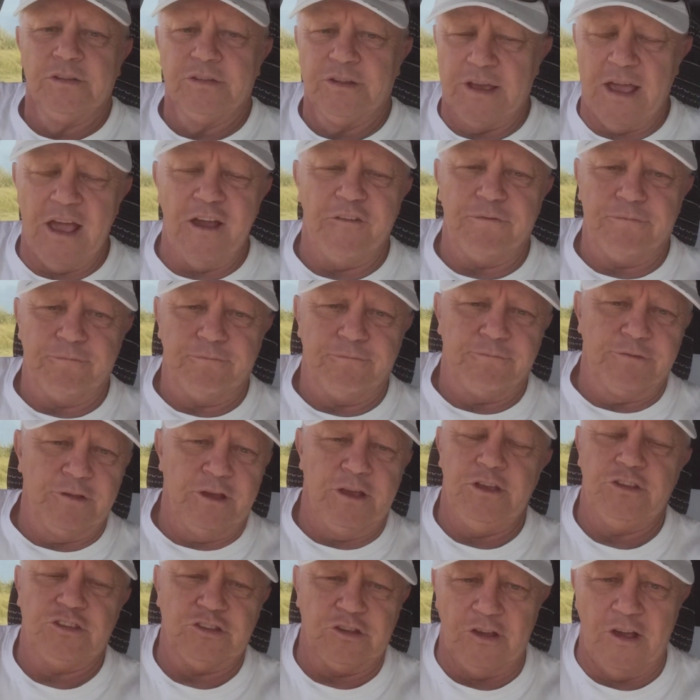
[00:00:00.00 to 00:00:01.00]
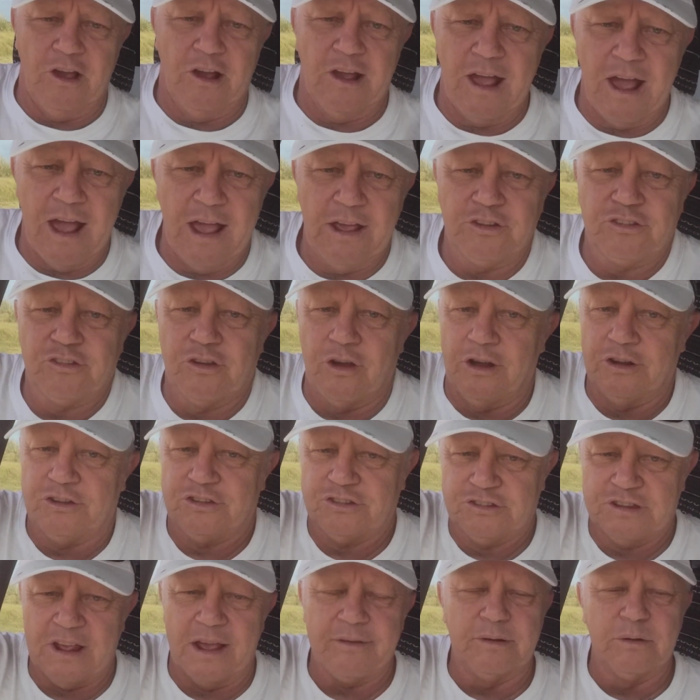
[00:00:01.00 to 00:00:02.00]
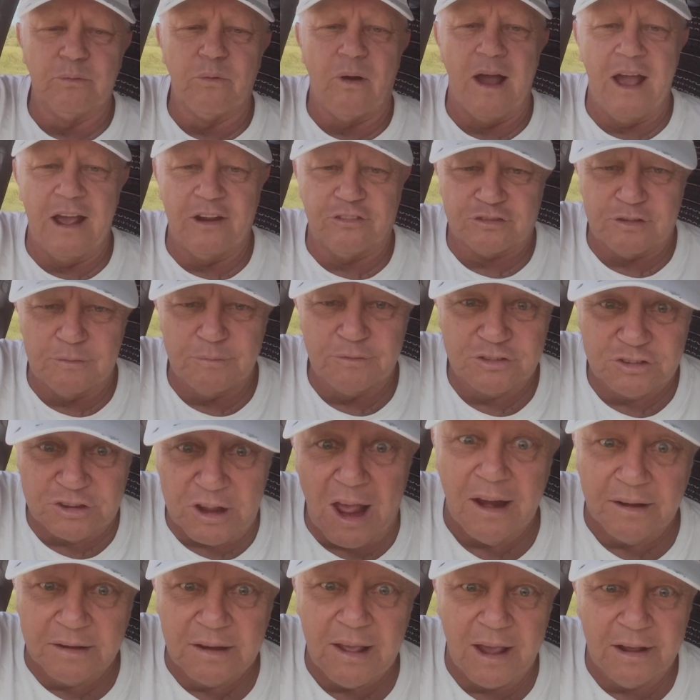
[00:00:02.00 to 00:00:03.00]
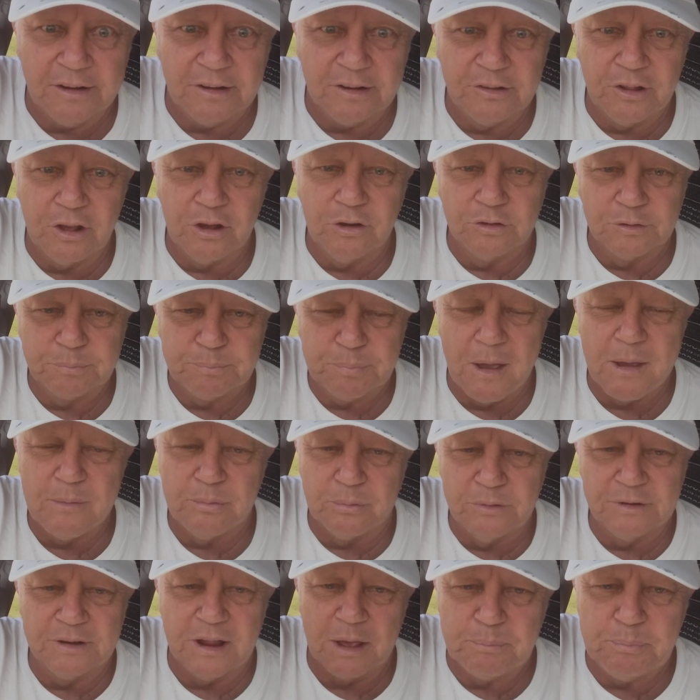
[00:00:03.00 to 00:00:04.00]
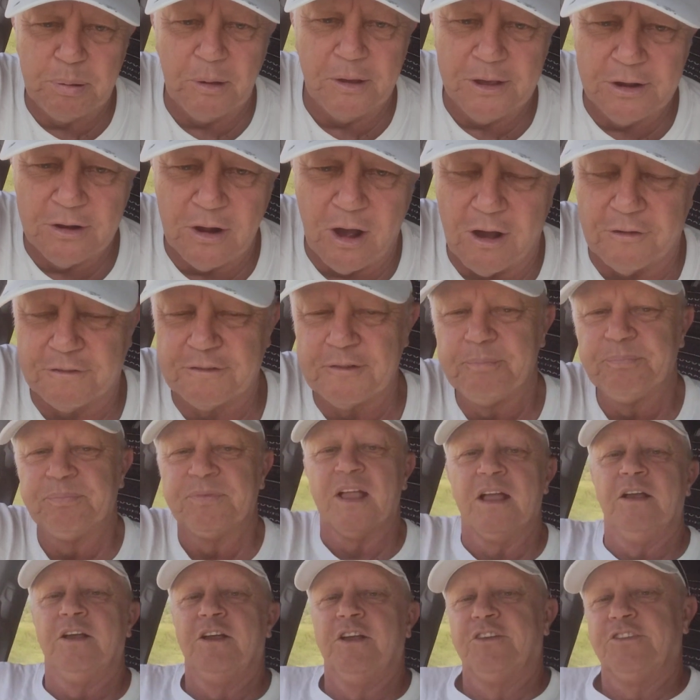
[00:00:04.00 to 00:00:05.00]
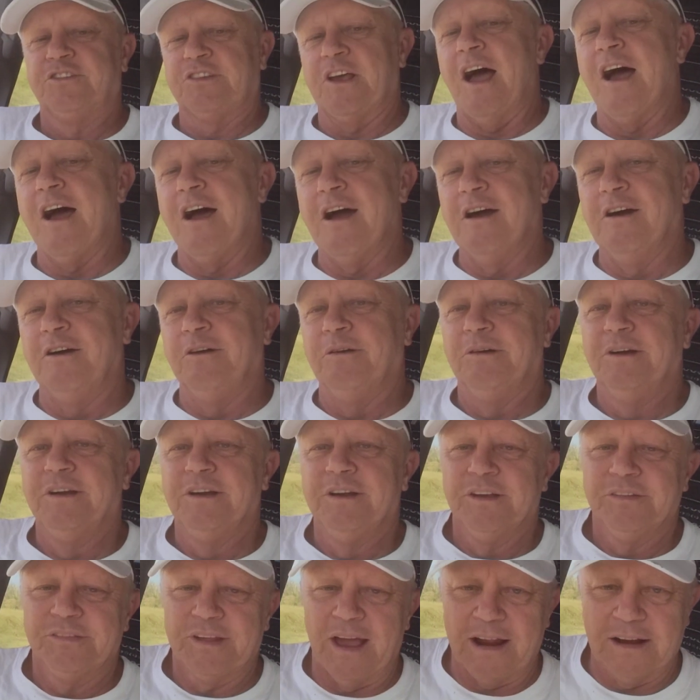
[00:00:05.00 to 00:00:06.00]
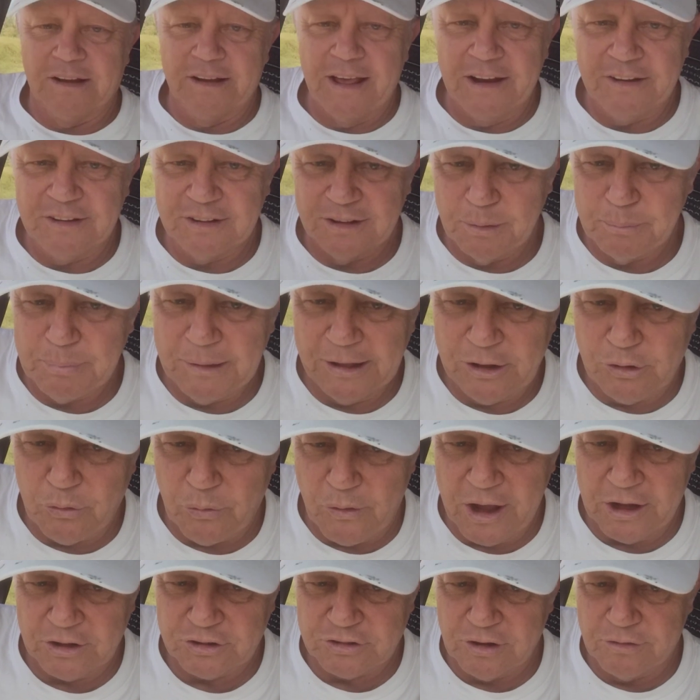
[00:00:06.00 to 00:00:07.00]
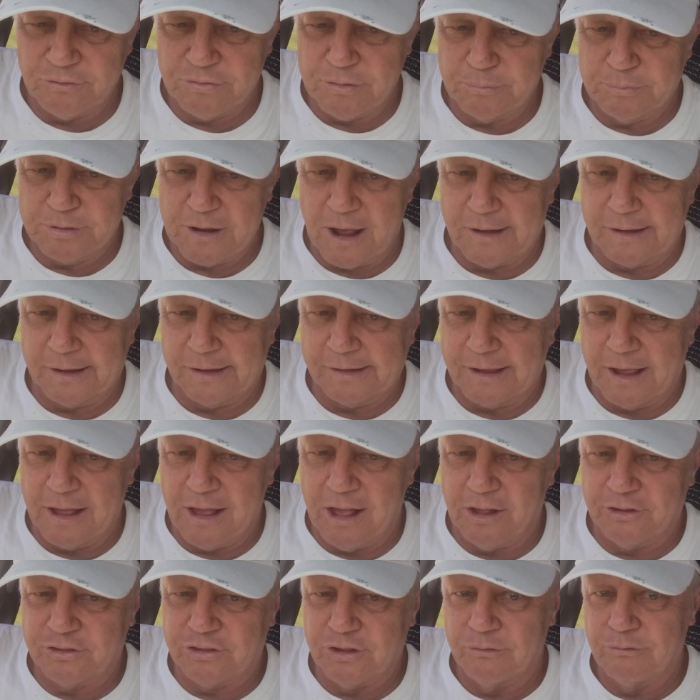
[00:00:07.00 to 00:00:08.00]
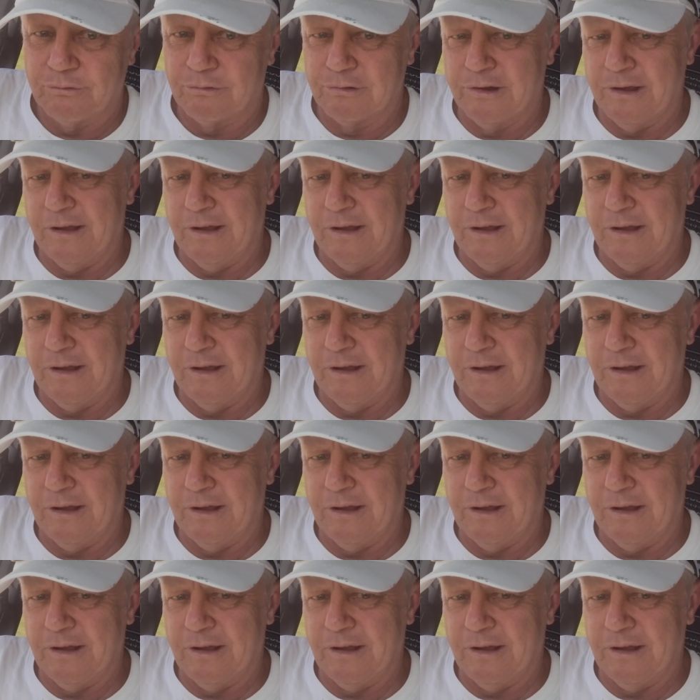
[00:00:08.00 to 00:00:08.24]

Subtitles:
the CIA's got seven waves from Sunday to deal with people when they're peed off. So, that led to the big question from Tucker Carlson.